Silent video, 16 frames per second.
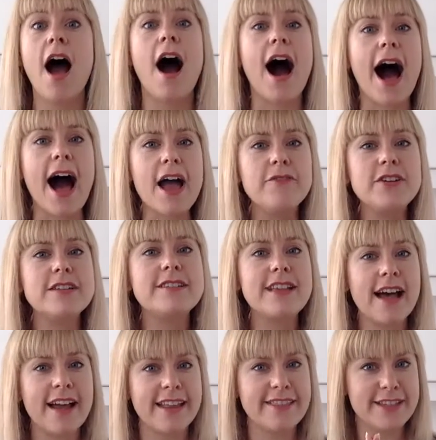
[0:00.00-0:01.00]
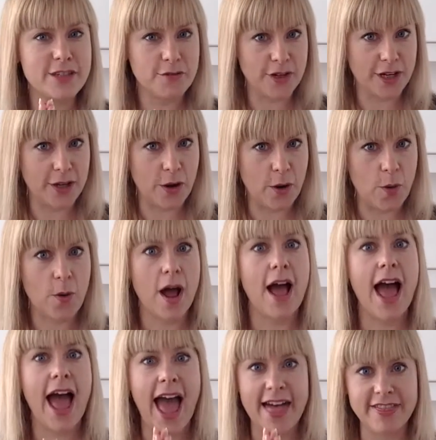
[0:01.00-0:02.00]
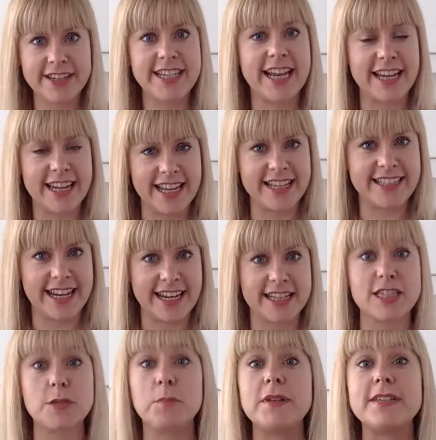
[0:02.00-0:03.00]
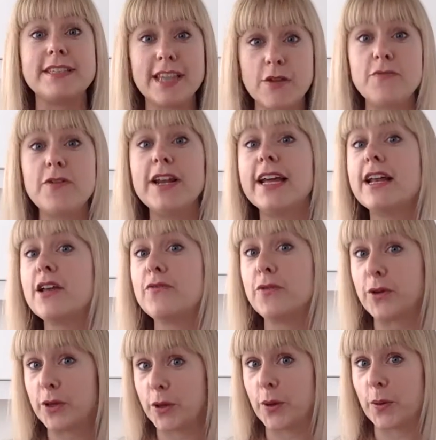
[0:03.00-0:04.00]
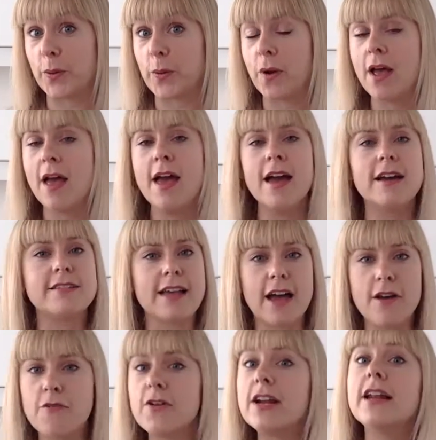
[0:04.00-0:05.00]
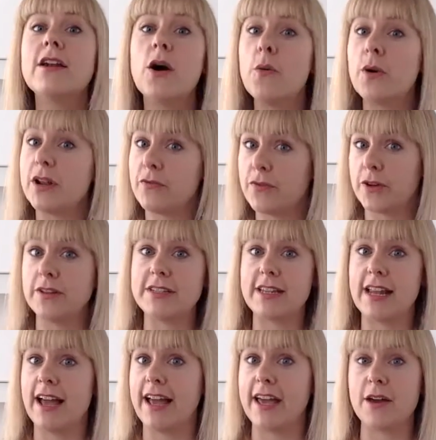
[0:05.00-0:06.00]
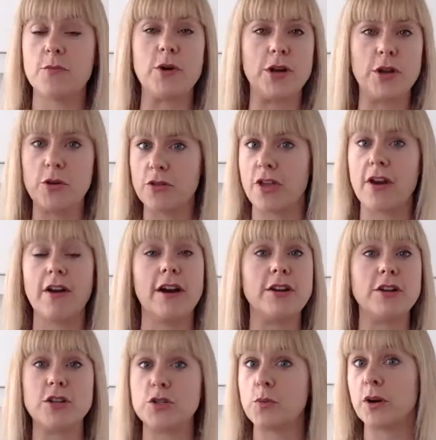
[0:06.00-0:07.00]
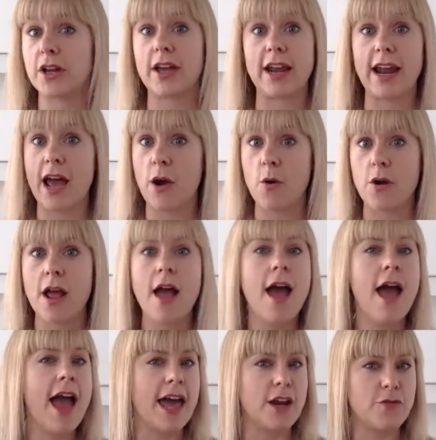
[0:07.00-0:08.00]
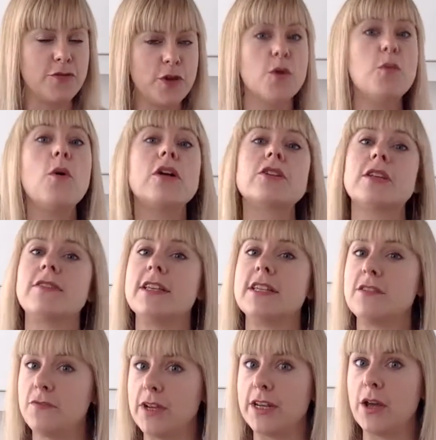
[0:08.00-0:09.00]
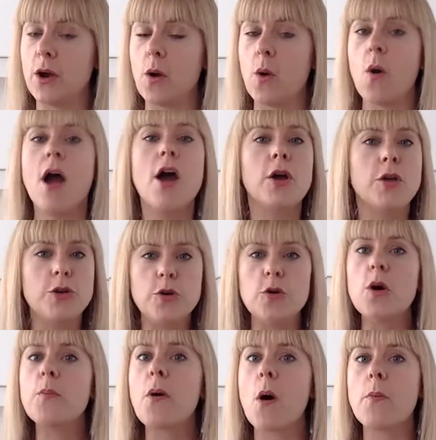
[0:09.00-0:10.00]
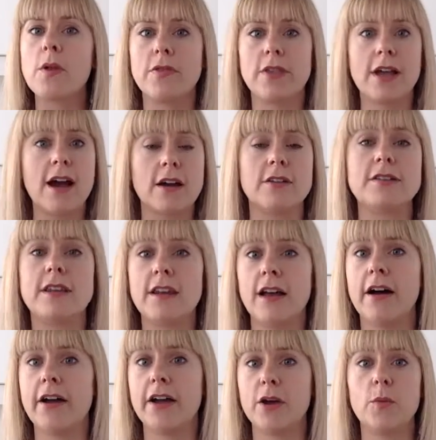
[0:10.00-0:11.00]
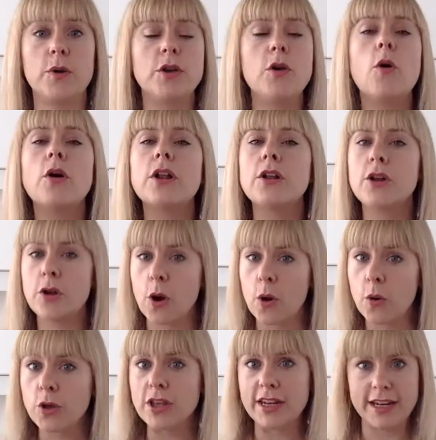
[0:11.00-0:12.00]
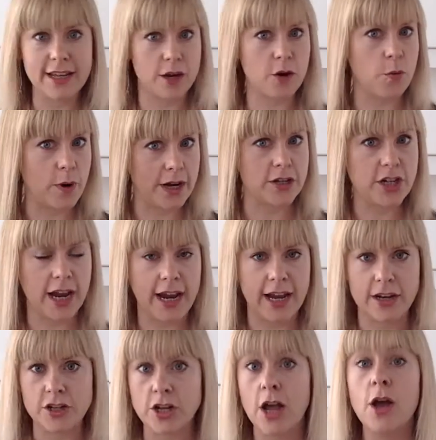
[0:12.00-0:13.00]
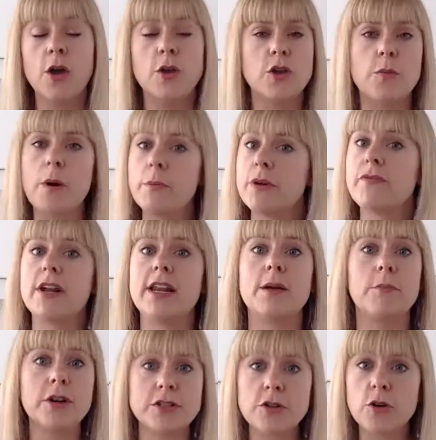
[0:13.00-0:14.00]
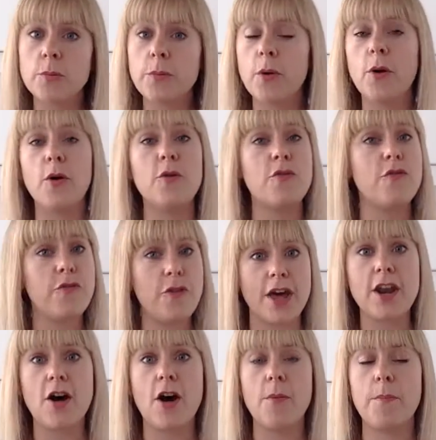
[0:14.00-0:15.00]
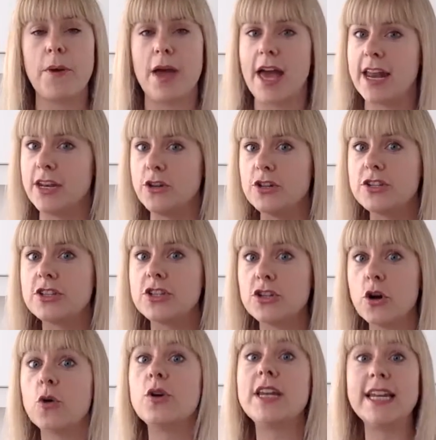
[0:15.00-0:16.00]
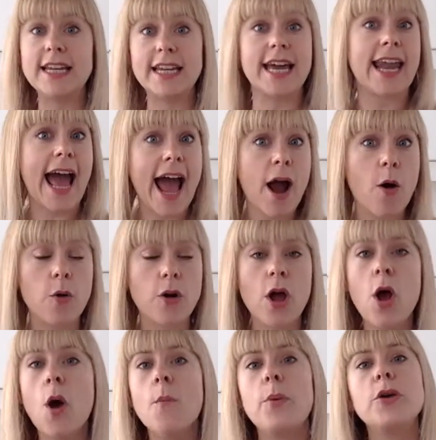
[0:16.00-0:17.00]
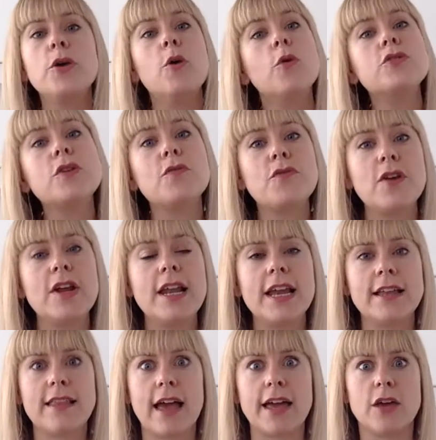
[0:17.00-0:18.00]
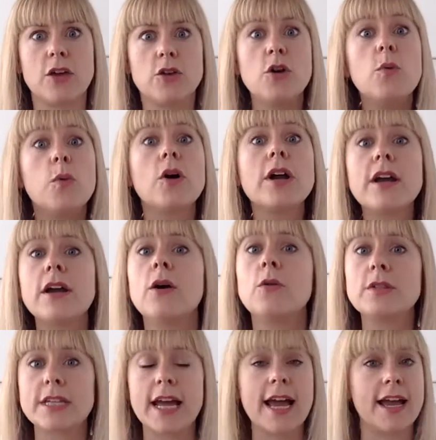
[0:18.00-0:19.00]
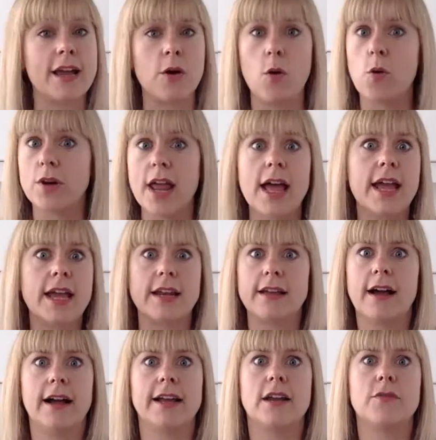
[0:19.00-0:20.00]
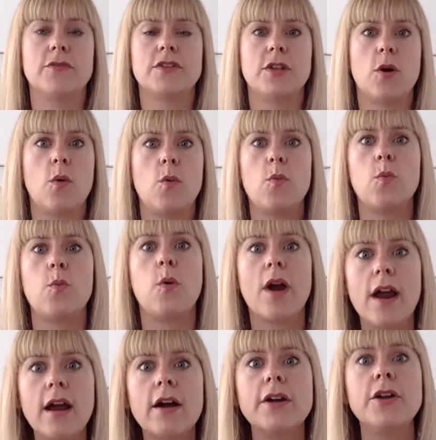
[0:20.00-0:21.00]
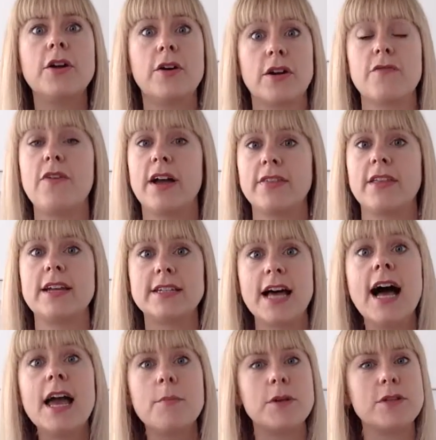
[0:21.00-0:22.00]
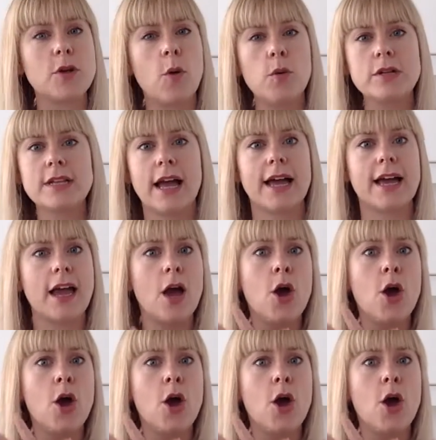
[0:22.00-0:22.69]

I've designed this video and the techniques in it specifically for you, because I really know what it feels like when you're there and you just want to get out. And if you're watching this video, you're probably in the kind of scenario where you already know you need a career change. You're probably feeling miserable, fed up, and you just know you need to get out. But you're also feeling like you're working all day, all night, kind of. So where are you going to find that time? It's almost like